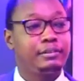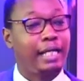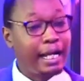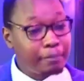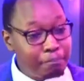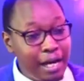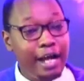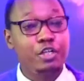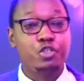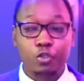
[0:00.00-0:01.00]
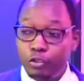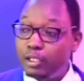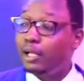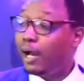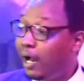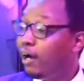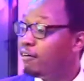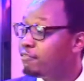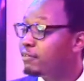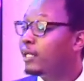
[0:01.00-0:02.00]
That man showed
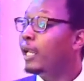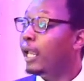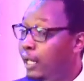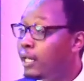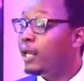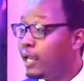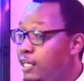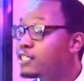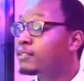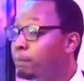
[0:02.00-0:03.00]
love in his